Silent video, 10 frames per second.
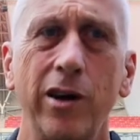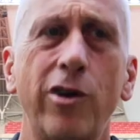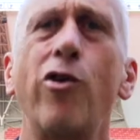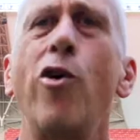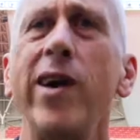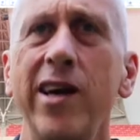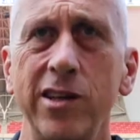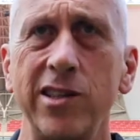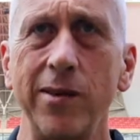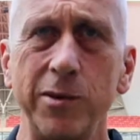growing
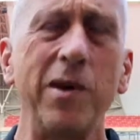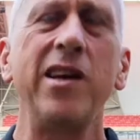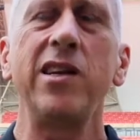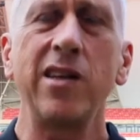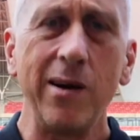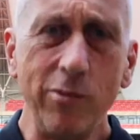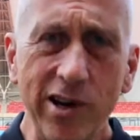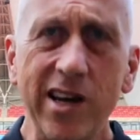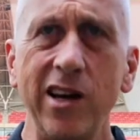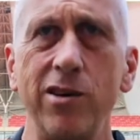yourself, spending time
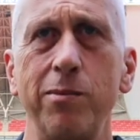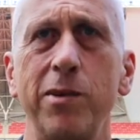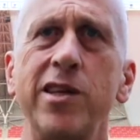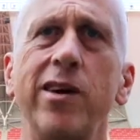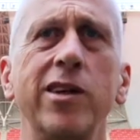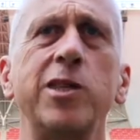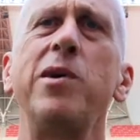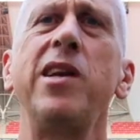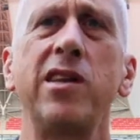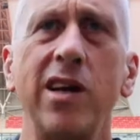reading good material,
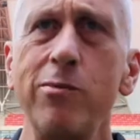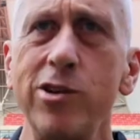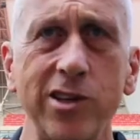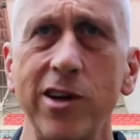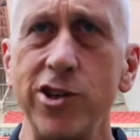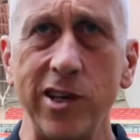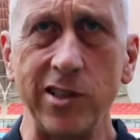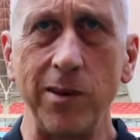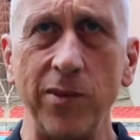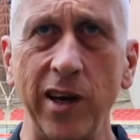spending time researching
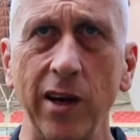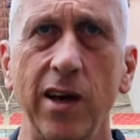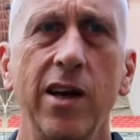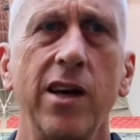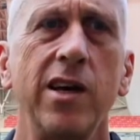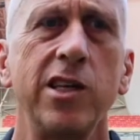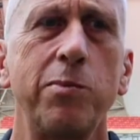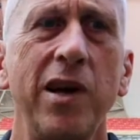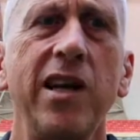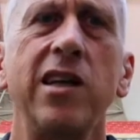something,
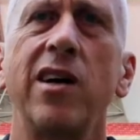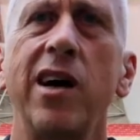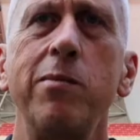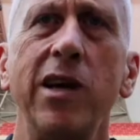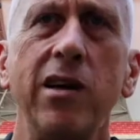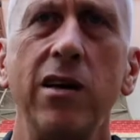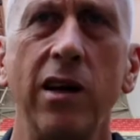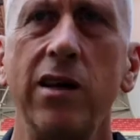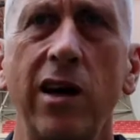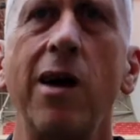spending time
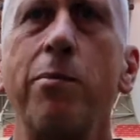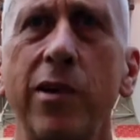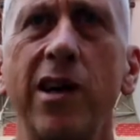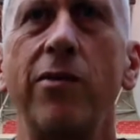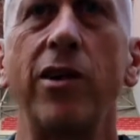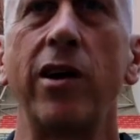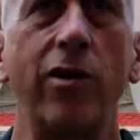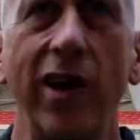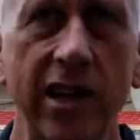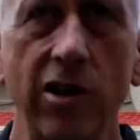in the company of other
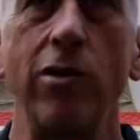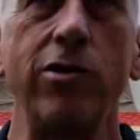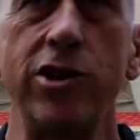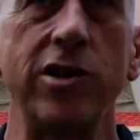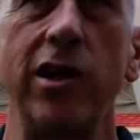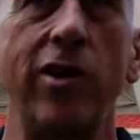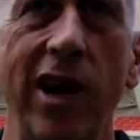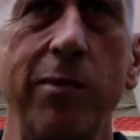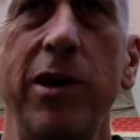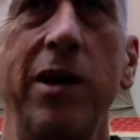great coaches and
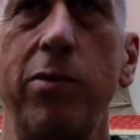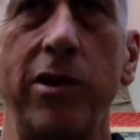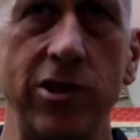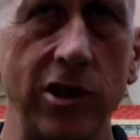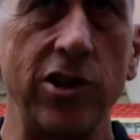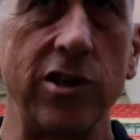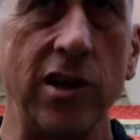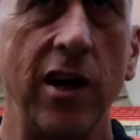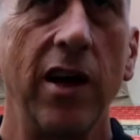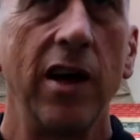great people, such
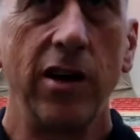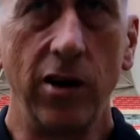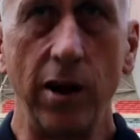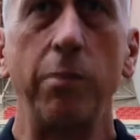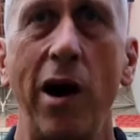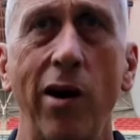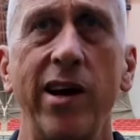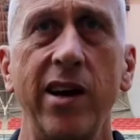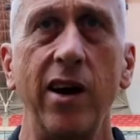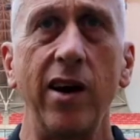as that
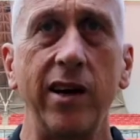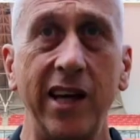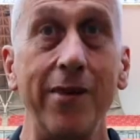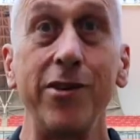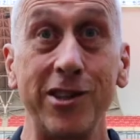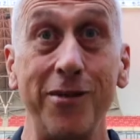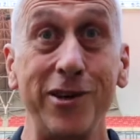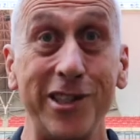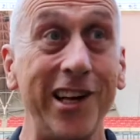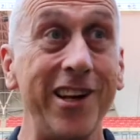Powerade give us the
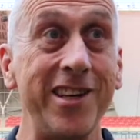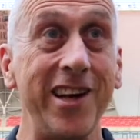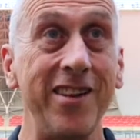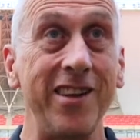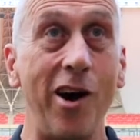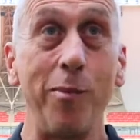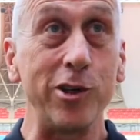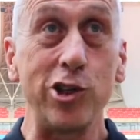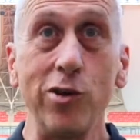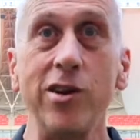facility and the
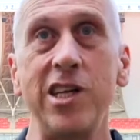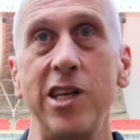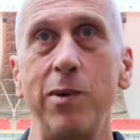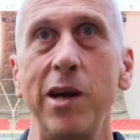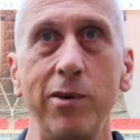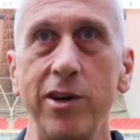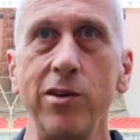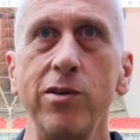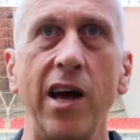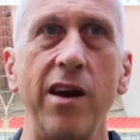opportunity to be able to
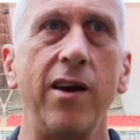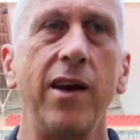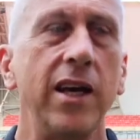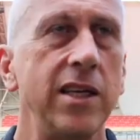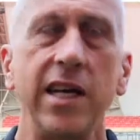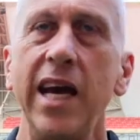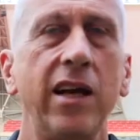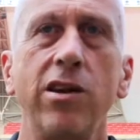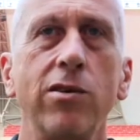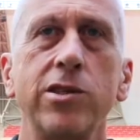do that.
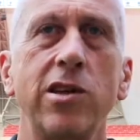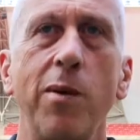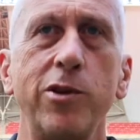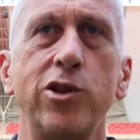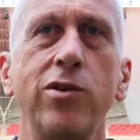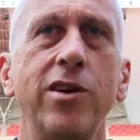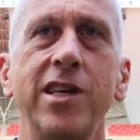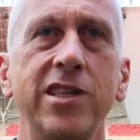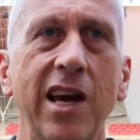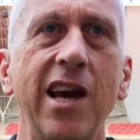Take those
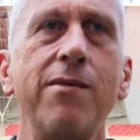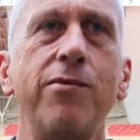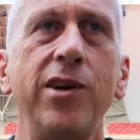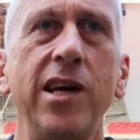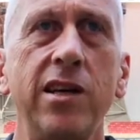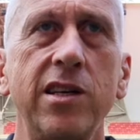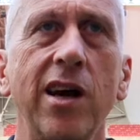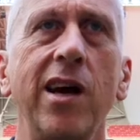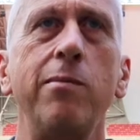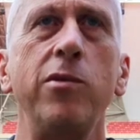opportunities every
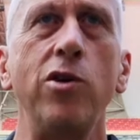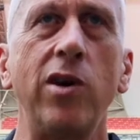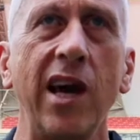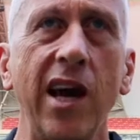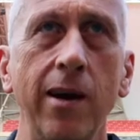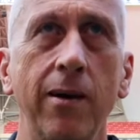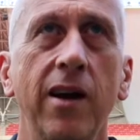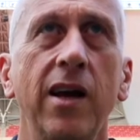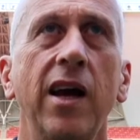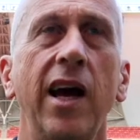time you can
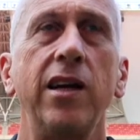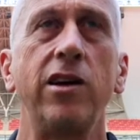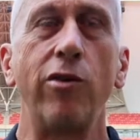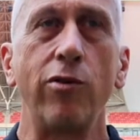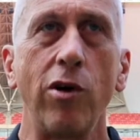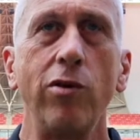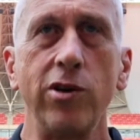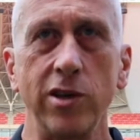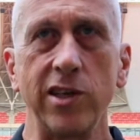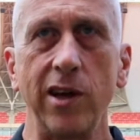and grow
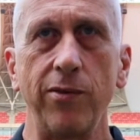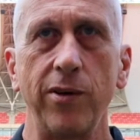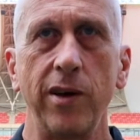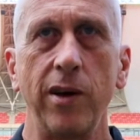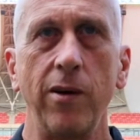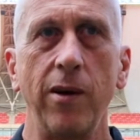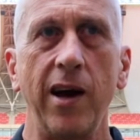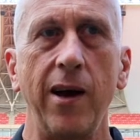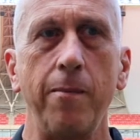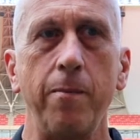yourself.
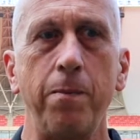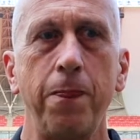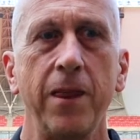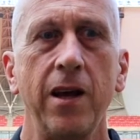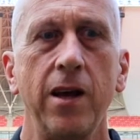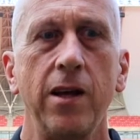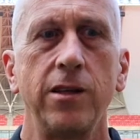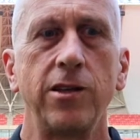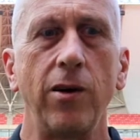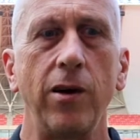
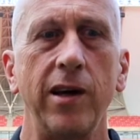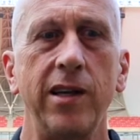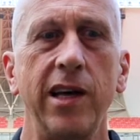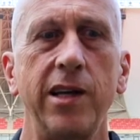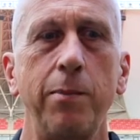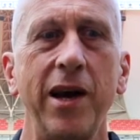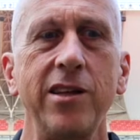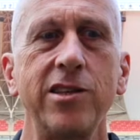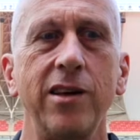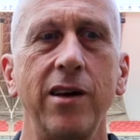So it
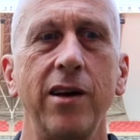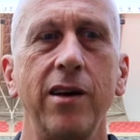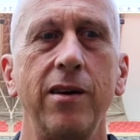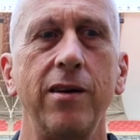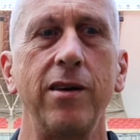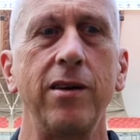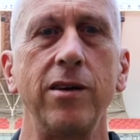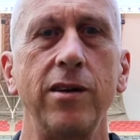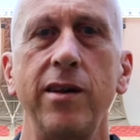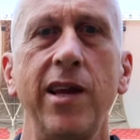depends on
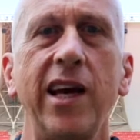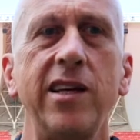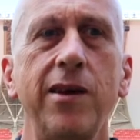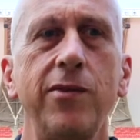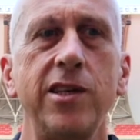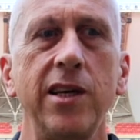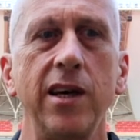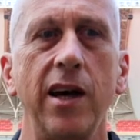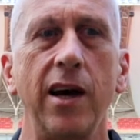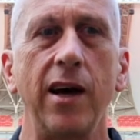
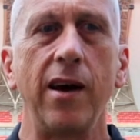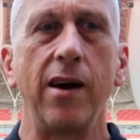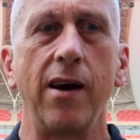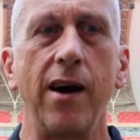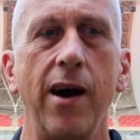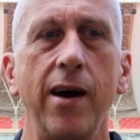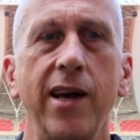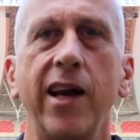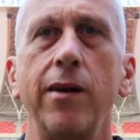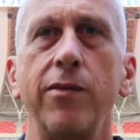negativity.
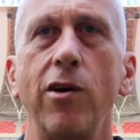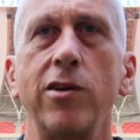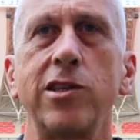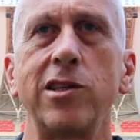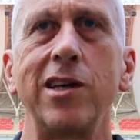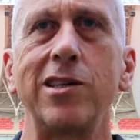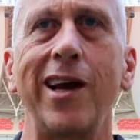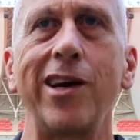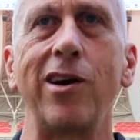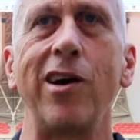Negative thoughts is
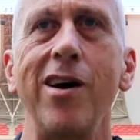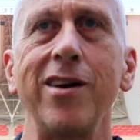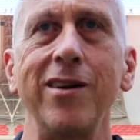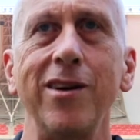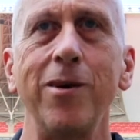like your garden,